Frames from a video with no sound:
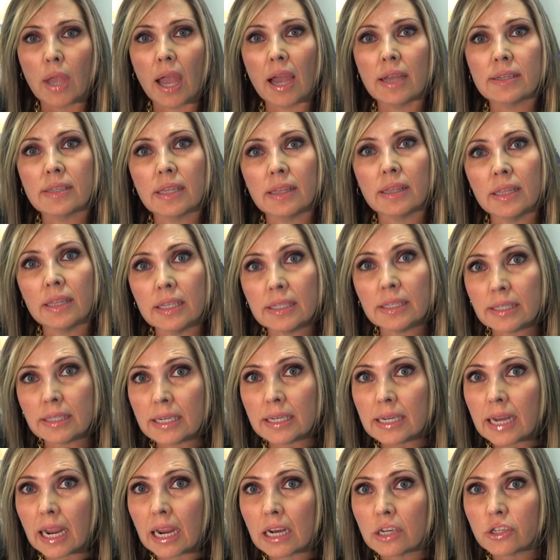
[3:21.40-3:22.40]
as a
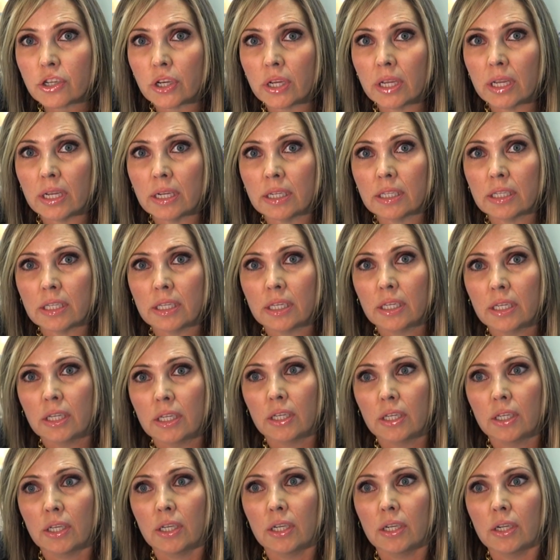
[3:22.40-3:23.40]
listing agent
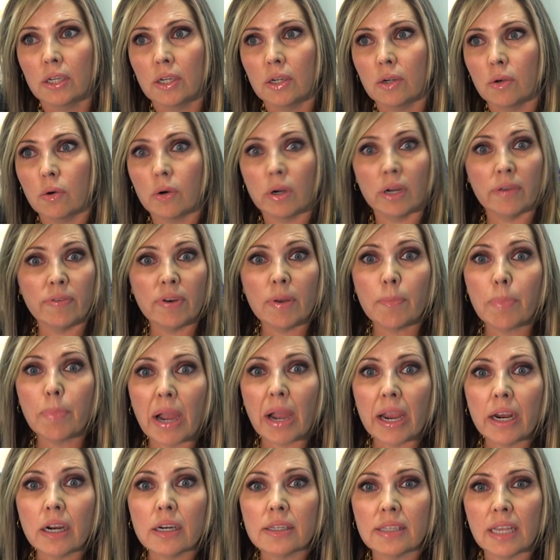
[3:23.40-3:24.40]
or even a
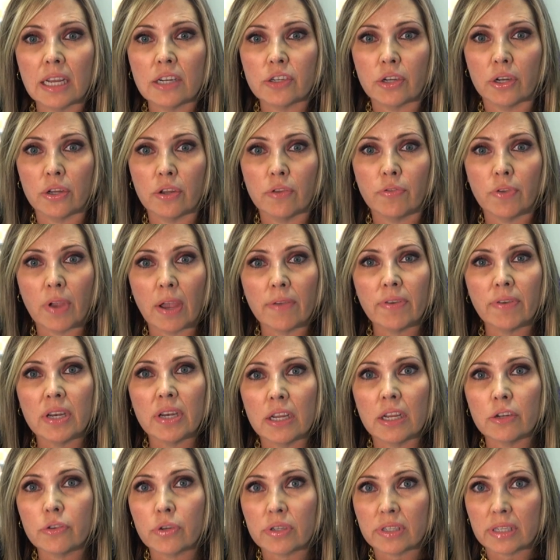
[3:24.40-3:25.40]
buyer's agent, if you have an
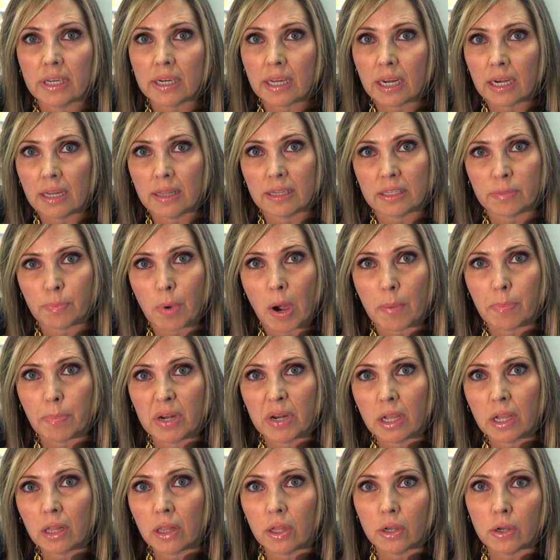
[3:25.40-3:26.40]
interest in getting this
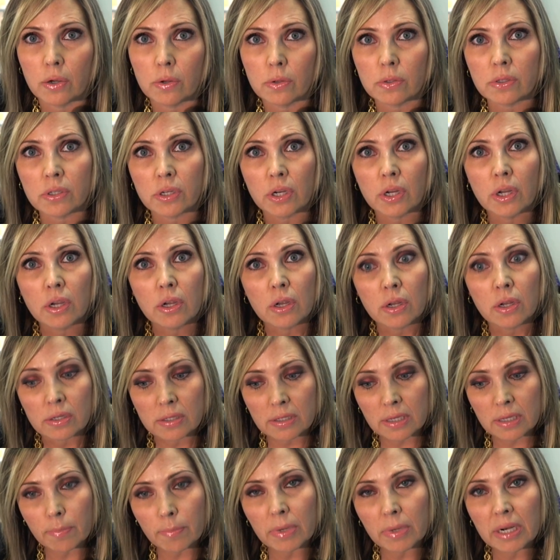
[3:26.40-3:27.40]
property closed,
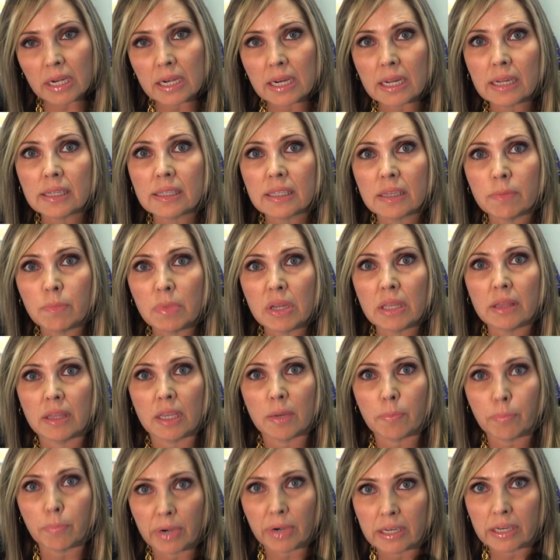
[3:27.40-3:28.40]
somebody needs to meet
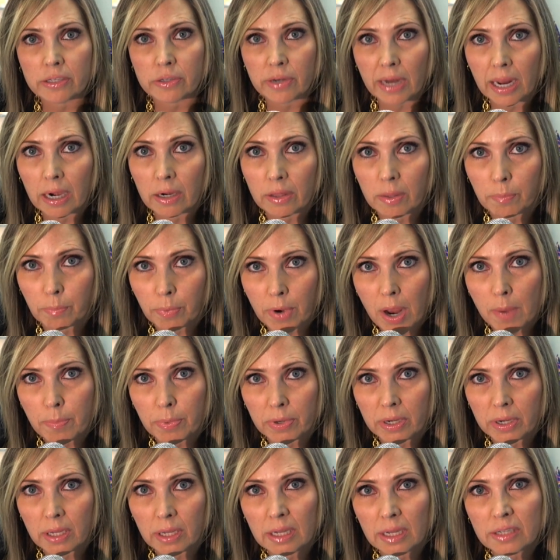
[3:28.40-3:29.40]
the appraiser at the
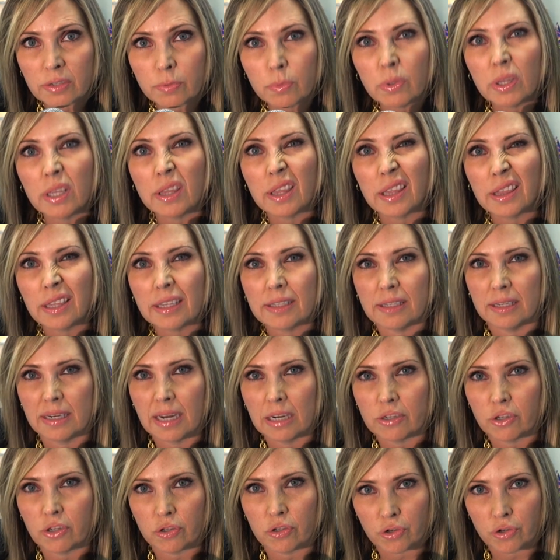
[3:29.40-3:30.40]
property. It's really the listing
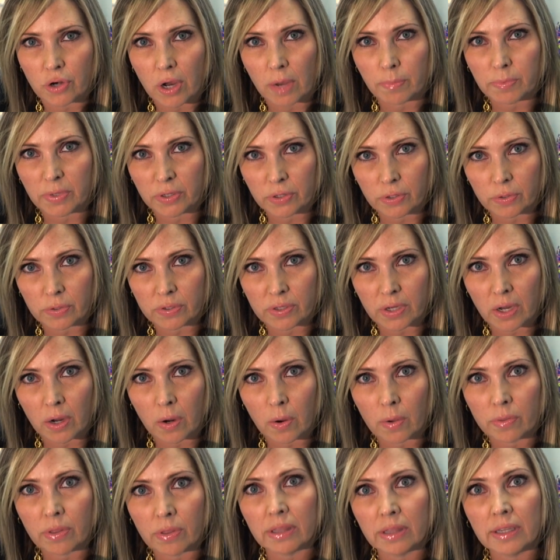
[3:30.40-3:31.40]
agent's job to do
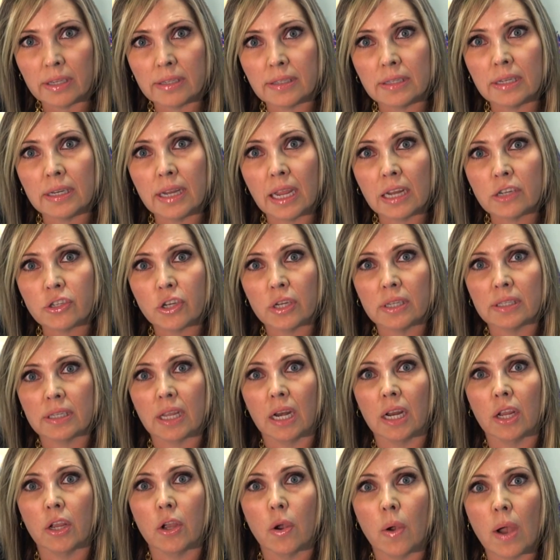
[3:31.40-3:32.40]
so. The listing agent is
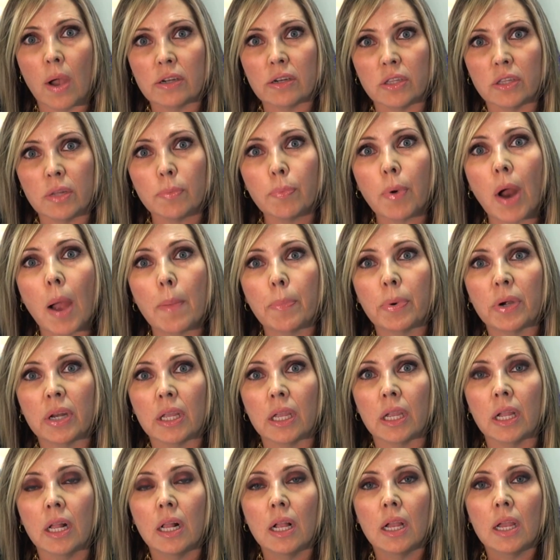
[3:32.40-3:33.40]
going to go out to the
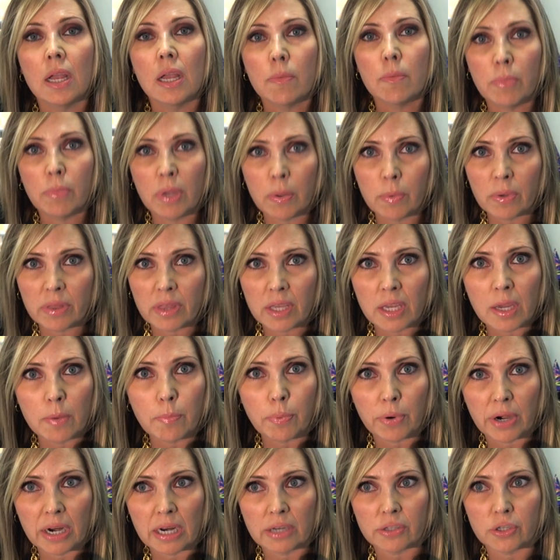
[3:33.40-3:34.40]
property, meet with the
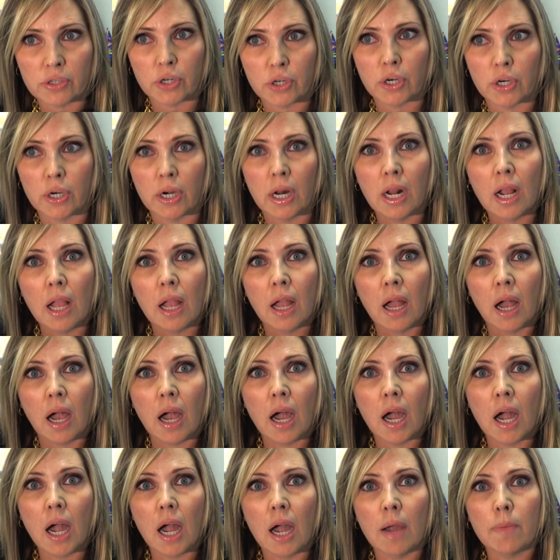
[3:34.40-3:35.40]
appraiser,
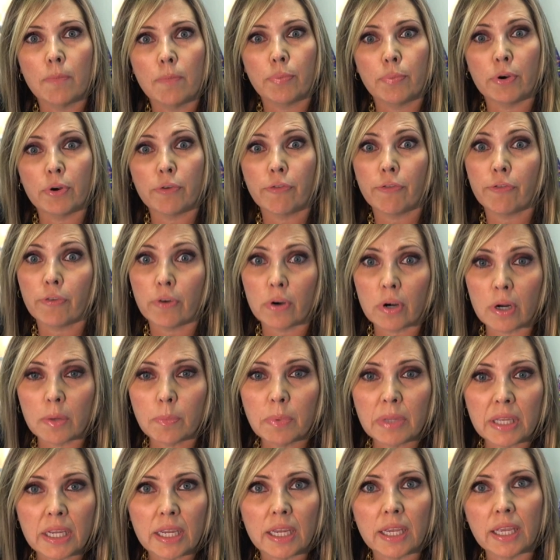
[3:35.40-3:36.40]

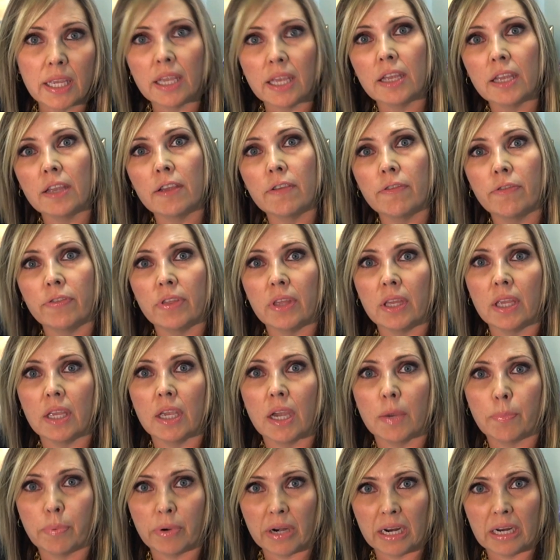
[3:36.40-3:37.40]
preferably give
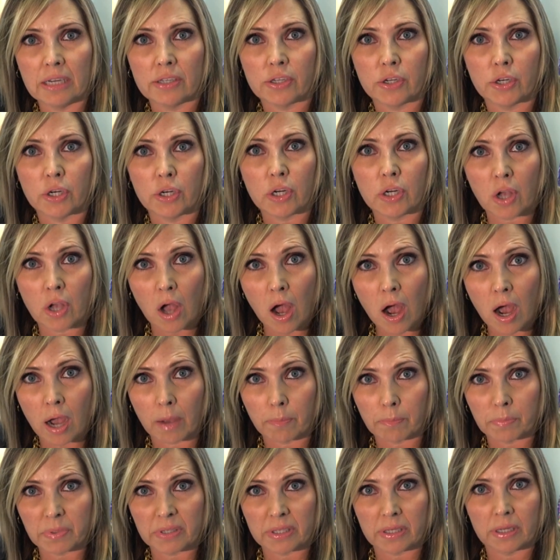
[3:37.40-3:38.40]
the appraiser
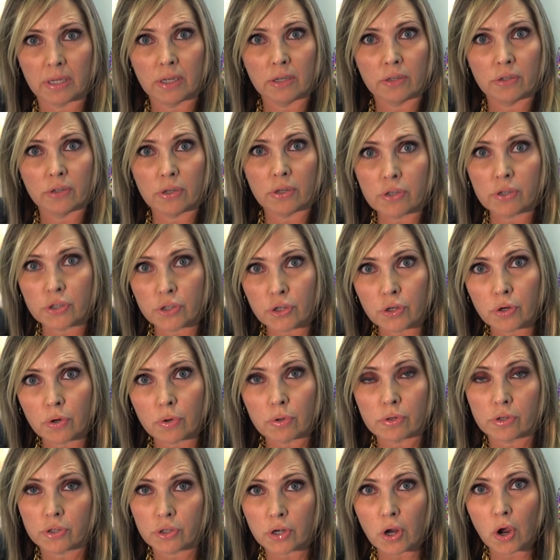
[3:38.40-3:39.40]
comps to
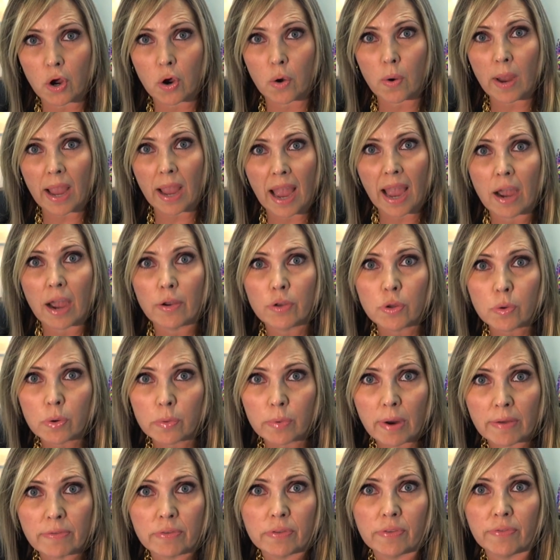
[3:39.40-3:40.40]
show how you
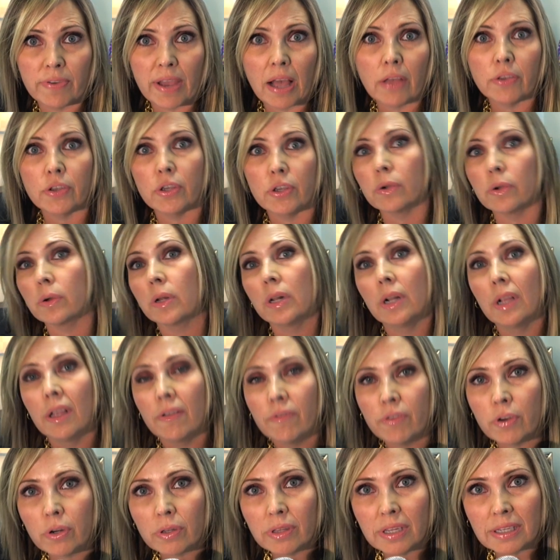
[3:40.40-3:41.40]
arrived at the value.
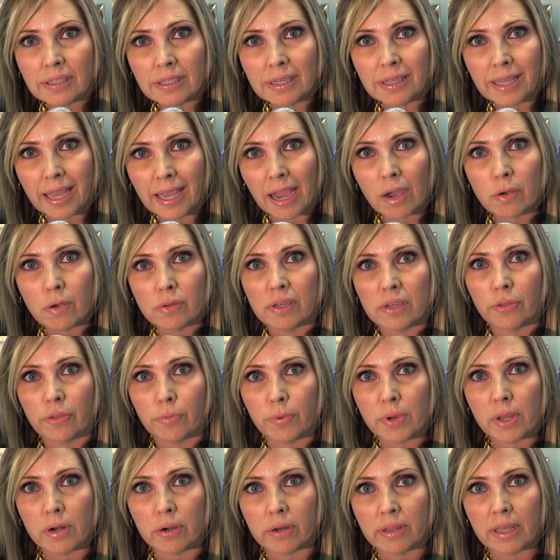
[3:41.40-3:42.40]
If you're listing the house at
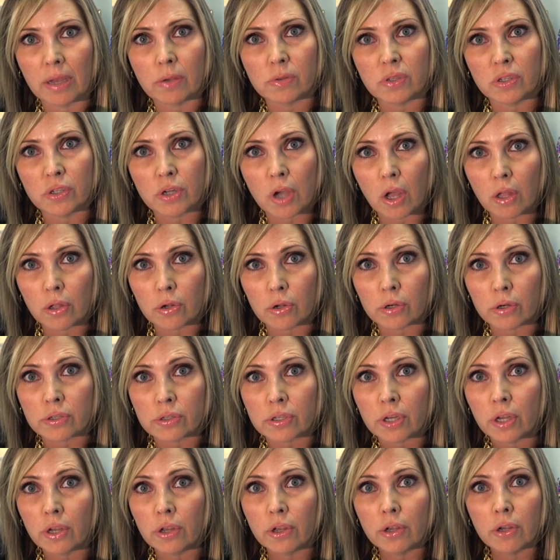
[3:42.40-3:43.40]

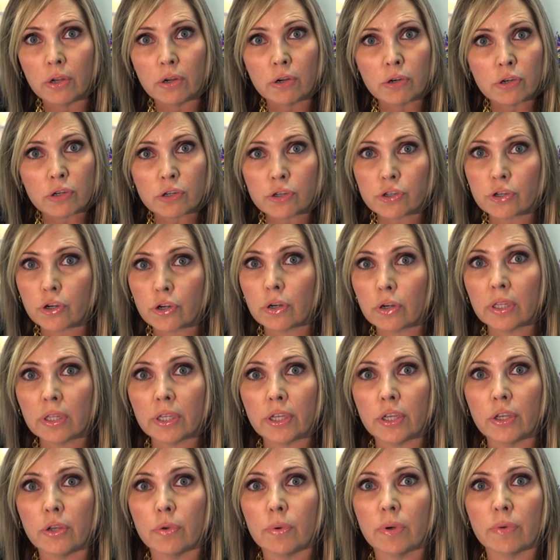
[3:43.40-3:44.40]
$300,000,
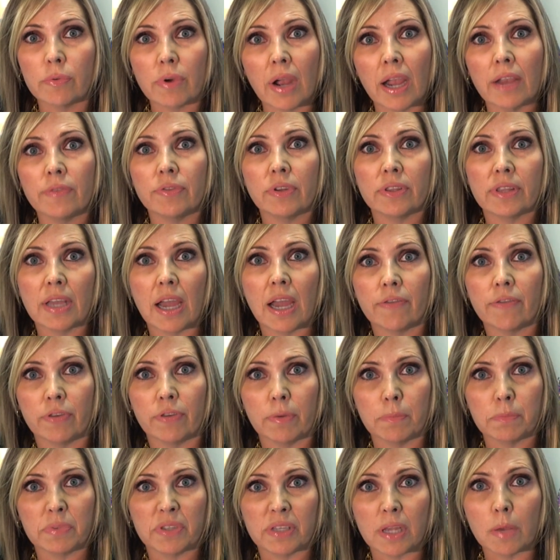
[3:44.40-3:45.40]
surely you arrived at that
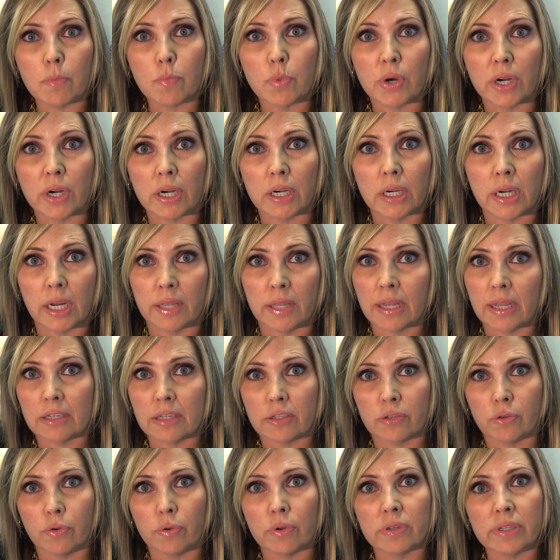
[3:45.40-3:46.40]
from somewhere, and
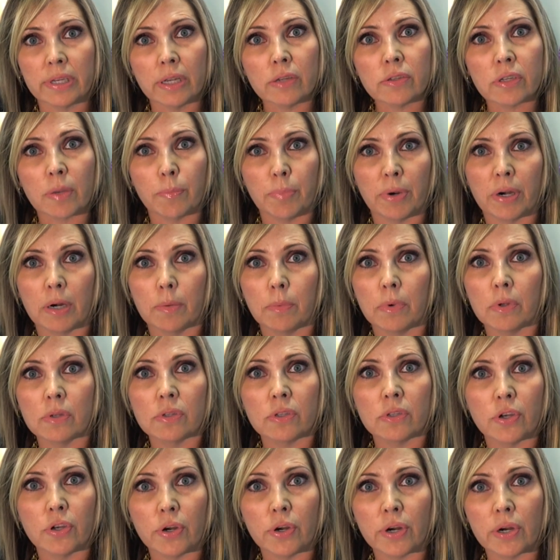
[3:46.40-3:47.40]
that's through your sales comparables.
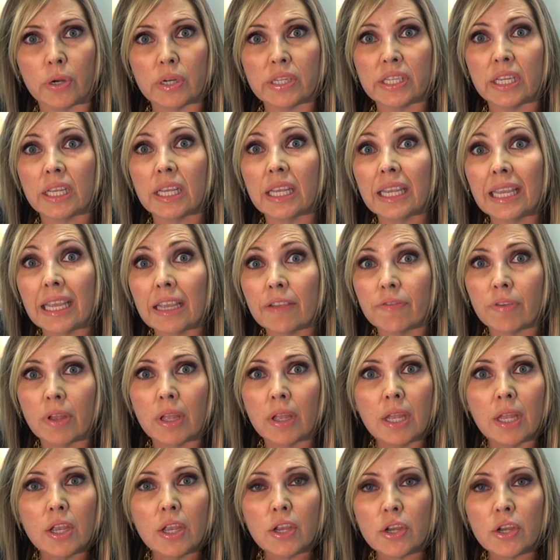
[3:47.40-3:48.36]
So you're going to give,